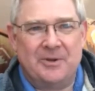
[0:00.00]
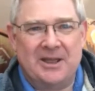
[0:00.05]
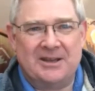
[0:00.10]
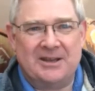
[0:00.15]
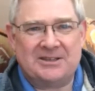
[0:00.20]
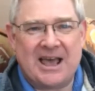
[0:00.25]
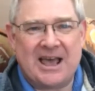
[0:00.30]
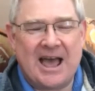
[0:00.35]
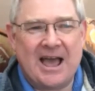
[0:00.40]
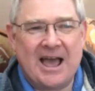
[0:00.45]

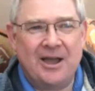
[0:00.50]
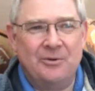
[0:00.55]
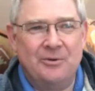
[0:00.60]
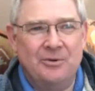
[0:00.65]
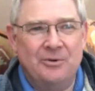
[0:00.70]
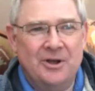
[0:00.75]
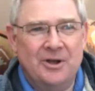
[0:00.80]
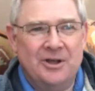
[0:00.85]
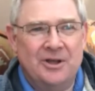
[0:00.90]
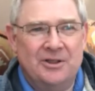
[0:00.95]
It's
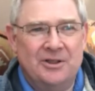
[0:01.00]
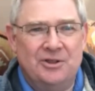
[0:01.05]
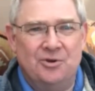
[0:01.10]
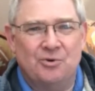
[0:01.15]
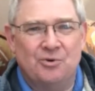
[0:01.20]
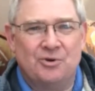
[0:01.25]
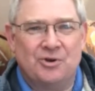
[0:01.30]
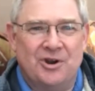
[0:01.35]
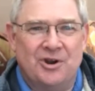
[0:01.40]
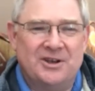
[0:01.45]
how
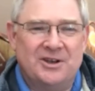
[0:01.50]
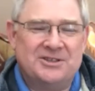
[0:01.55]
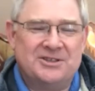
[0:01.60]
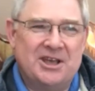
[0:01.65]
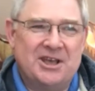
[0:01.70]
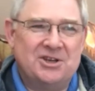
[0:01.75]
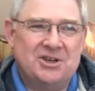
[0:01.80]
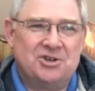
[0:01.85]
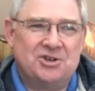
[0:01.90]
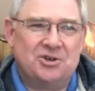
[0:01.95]
the
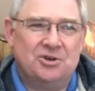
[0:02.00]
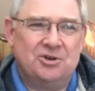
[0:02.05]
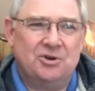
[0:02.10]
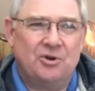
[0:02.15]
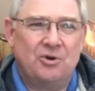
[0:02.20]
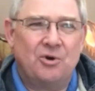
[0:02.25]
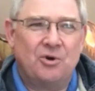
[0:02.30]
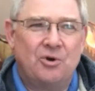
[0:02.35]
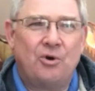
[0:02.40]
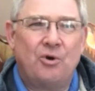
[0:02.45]

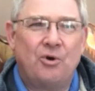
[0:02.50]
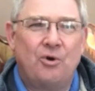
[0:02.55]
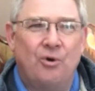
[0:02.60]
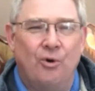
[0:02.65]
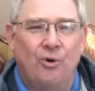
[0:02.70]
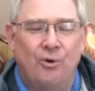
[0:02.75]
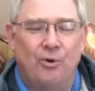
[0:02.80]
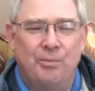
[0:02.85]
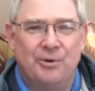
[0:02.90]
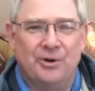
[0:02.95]
organisation
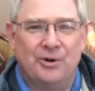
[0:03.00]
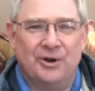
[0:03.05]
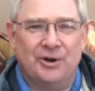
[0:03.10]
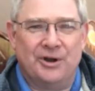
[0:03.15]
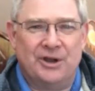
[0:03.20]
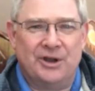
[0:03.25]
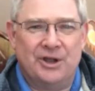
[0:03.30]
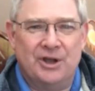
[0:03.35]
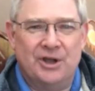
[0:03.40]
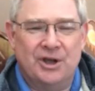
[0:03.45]

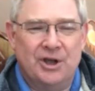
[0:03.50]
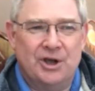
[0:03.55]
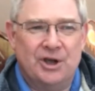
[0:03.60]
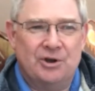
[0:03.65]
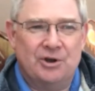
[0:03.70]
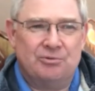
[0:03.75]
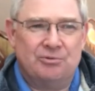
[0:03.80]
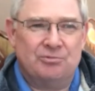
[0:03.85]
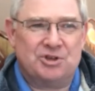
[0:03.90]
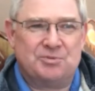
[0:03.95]
corporately
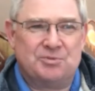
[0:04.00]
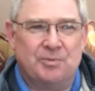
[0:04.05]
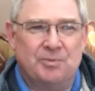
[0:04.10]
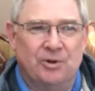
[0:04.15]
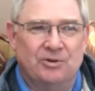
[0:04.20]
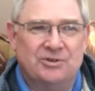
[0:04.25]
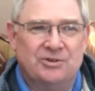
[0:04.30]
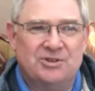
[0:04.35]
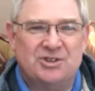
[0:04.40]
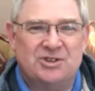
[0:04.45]

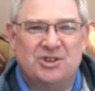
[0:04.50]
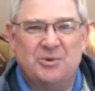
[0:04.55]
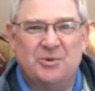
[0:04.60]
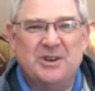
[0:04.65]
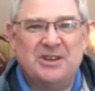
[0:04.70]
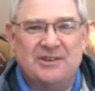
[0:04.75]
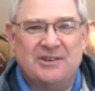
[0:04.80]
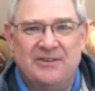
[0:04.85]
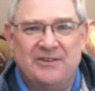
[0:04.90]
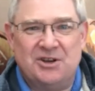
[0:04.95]
responds
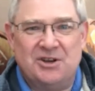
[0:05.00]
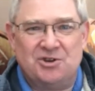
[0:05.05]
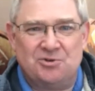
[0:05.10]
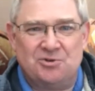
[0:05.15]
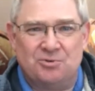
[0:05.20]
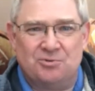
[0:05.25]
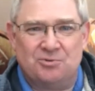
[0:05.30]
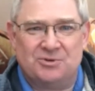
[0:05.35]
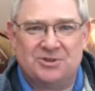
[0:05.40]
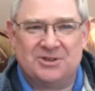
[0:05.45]
to
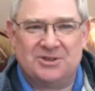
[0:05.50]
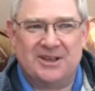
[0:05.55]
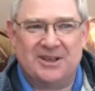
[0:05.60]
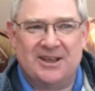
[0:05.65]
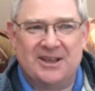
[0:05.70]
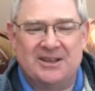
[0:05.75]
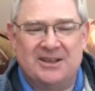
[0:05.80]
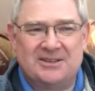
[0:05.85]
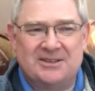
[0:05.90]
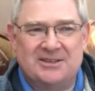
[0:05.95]
individuals.
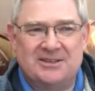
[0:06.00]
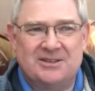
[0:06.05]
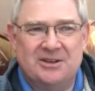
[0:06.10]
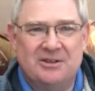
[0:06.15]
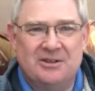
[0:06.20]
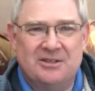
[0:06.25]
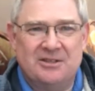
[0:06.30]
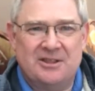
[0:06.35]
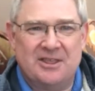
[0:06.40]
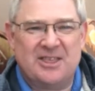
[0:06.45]

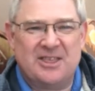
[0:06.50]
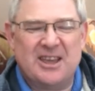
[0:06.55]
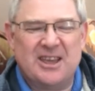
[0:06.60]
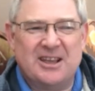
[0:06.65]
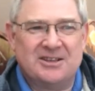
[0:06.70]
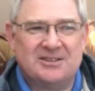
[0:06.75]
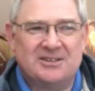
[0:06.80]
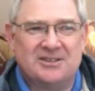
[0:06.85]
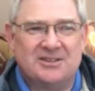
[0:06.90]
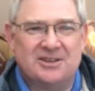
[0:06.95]
It's the
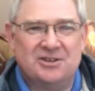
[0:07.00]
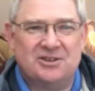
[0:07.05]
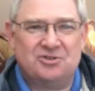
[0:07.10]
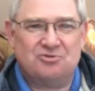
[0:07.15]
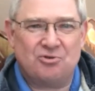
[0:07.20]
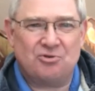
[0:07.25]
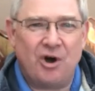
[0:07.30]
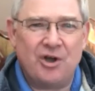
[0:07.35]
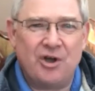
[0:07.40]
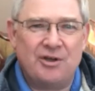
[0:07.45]
things
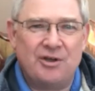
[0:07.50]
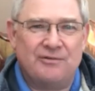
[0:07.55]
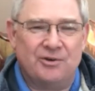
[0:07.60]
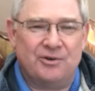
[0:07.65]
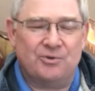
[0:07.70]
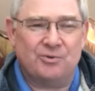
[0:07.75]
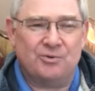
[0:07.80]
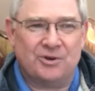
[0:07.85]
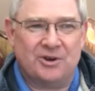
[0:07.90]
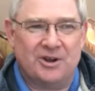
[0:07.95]
that drive
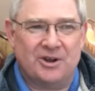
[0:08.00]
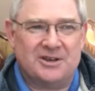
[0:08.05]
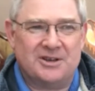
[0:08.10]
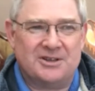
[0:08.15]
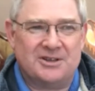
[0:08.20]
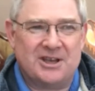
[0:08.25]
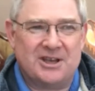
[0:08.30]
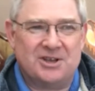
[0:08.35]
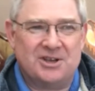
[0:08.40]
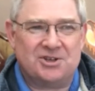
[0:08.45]
an
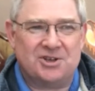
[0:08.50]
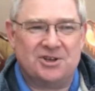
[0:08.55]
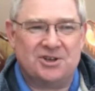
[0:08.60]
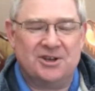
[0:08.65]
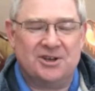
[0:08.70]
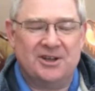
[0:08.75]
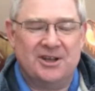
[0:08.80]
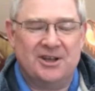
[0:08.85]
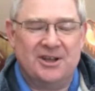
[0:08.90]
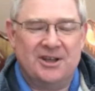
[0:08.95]

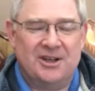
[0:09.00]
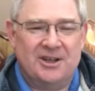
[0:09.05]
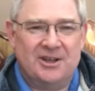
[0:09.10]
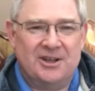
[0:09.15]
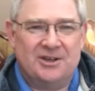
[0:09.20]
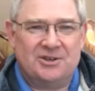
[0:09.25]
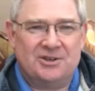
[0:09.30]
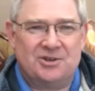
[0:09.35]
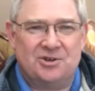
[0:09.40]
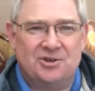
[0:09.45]
organisation
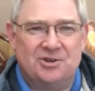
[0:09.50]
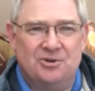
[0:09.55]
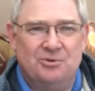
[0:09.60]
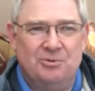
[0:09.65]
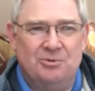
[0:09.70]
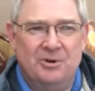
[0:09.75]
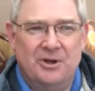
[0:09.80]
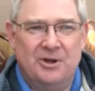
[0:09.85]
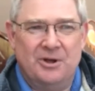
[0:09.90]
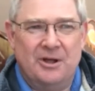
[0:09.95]

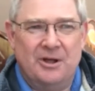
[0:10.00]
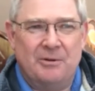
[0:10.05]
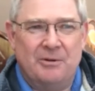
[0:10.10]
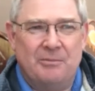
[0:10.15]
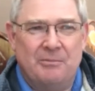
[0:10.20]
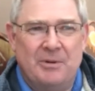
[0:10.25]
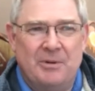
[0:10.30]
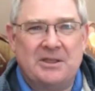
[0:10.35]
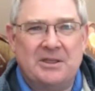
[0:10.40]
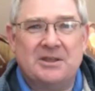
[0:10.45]
to
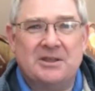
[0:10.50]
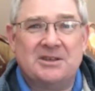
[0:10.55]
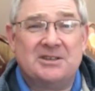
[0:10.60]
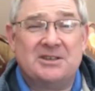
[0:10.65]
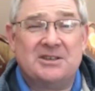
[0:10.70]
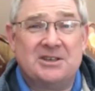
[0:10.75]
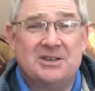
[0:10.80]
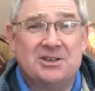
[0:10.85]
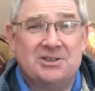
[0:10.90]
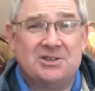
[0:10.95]
make the
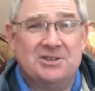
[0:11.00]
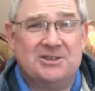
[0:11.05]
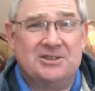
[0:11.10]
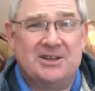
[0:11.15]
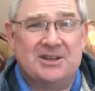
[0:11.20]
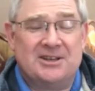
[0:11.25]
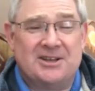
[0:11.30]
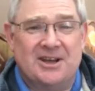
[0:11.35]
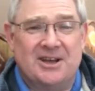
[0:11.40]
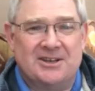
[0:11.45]
decisions it